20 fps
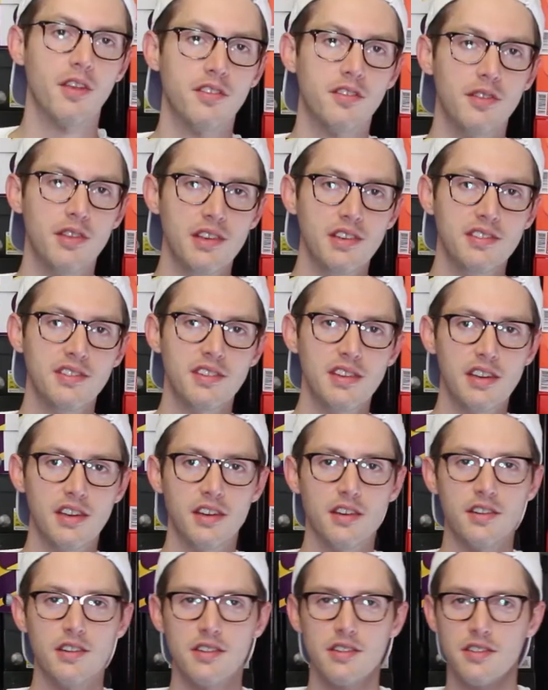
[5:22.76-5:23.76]
these
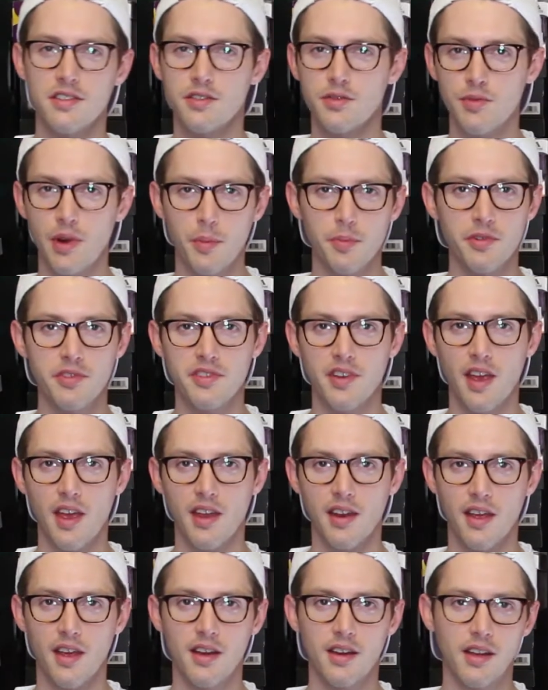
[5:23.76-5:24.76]
sneakers
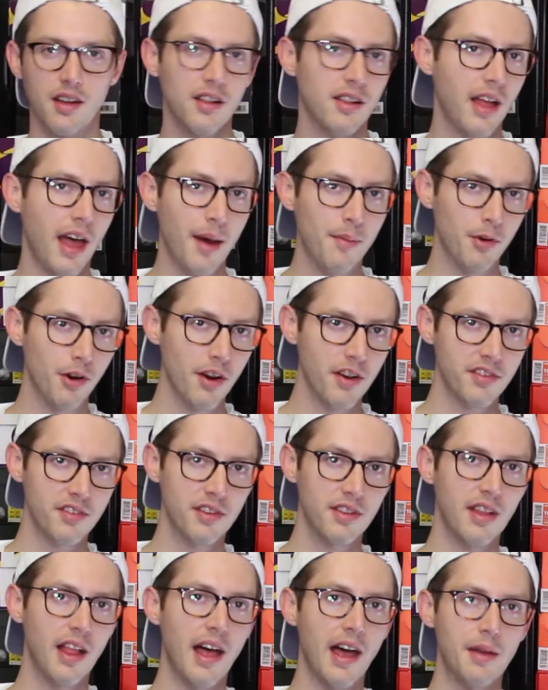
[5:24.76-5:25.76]
represent a
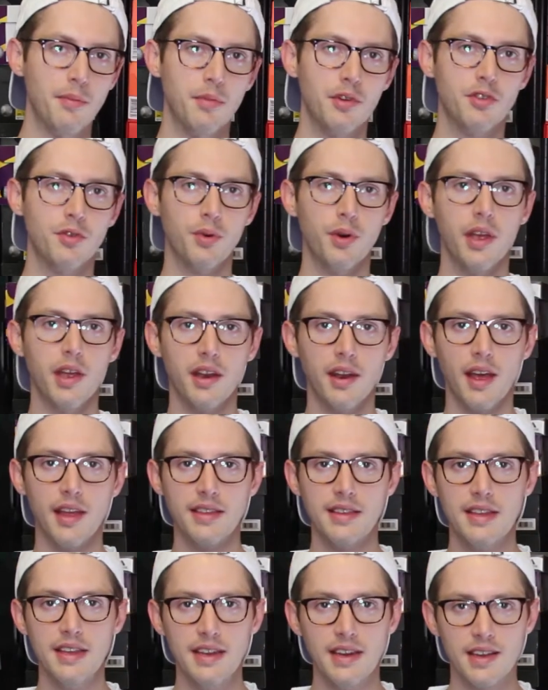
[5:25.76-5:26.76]
collaboration line between
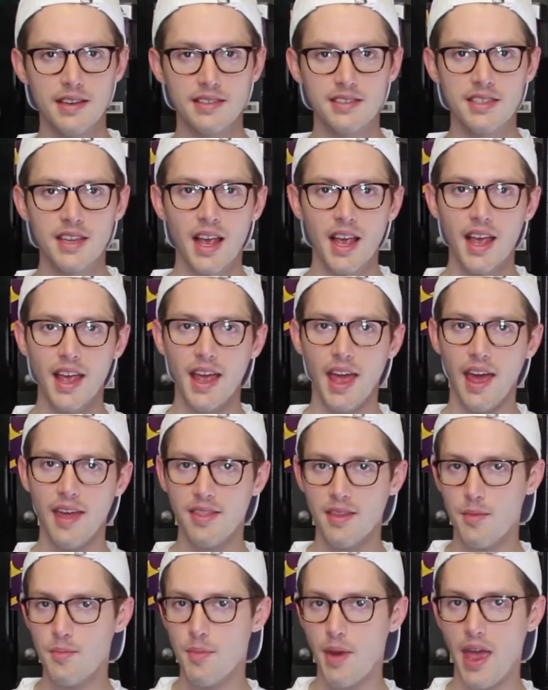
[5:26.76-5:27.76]
Adidas
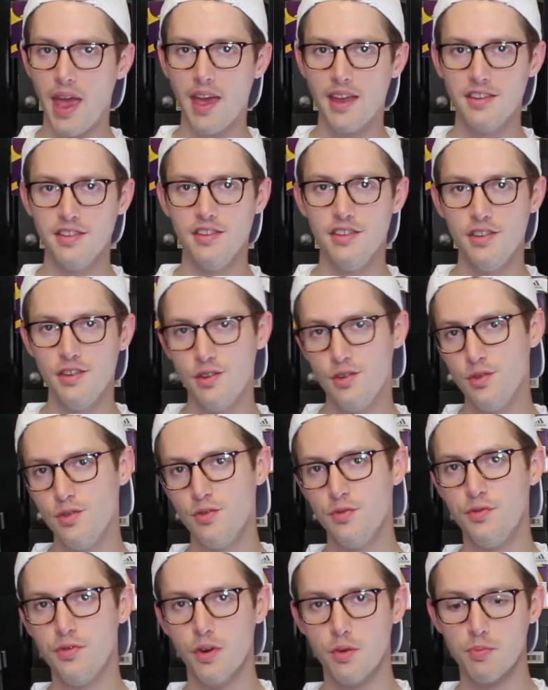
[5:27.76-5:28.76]
and the Man U
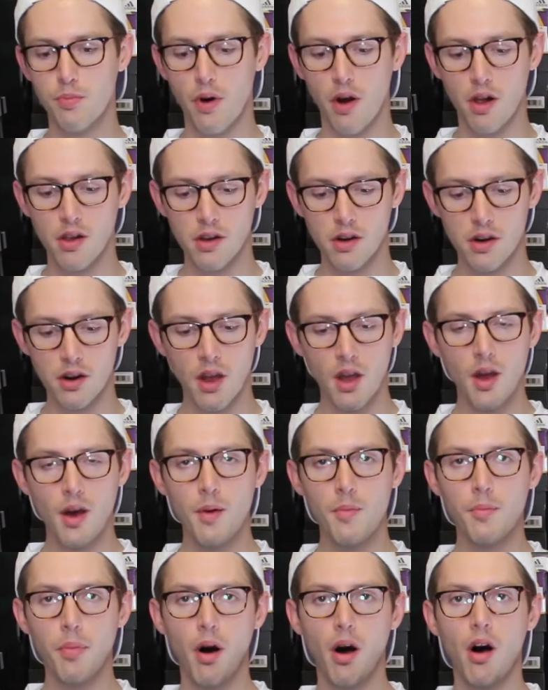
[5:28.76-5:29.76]
footballer
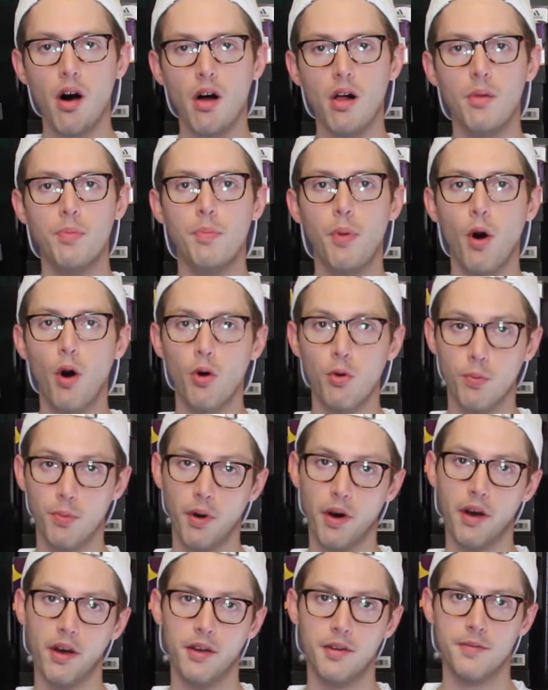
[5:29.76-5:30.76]
Paul
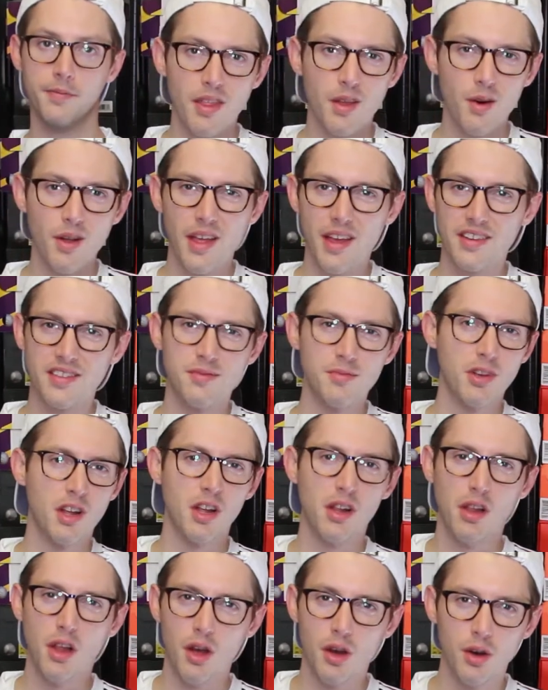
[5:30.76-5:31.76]
Pogba. They were like some
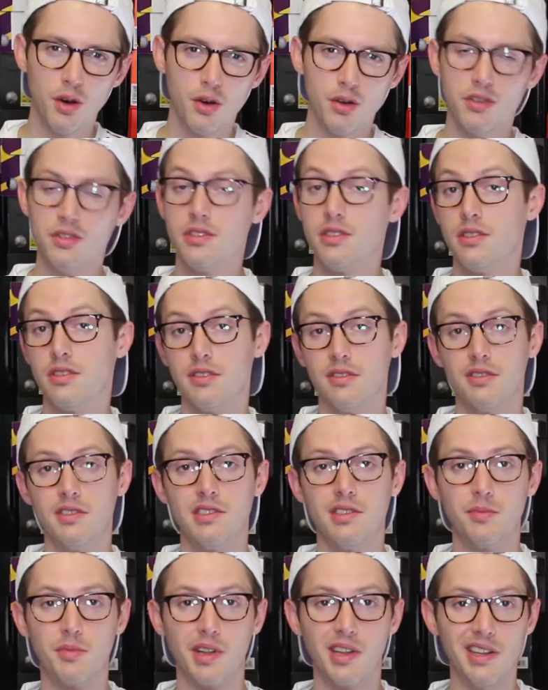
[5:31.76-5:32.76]
clothes and
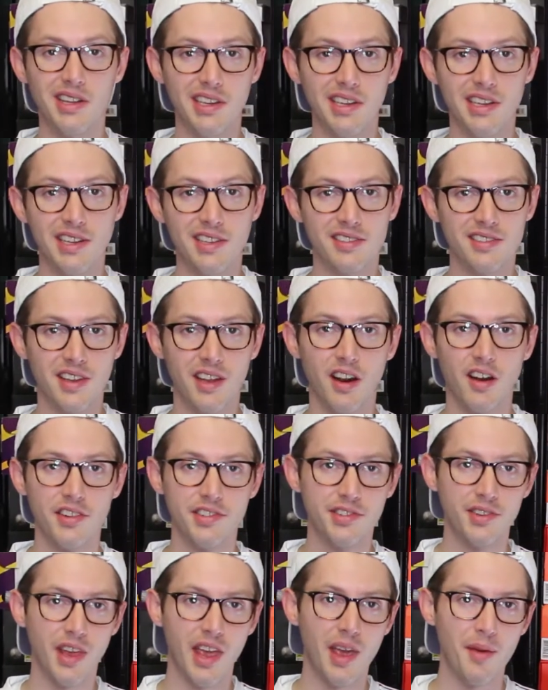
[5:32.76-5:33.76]
some cleats that
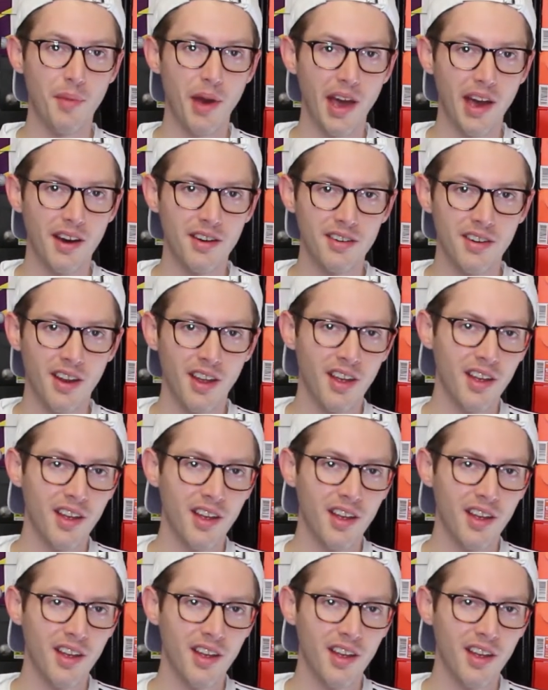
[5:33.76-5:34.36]
also came out.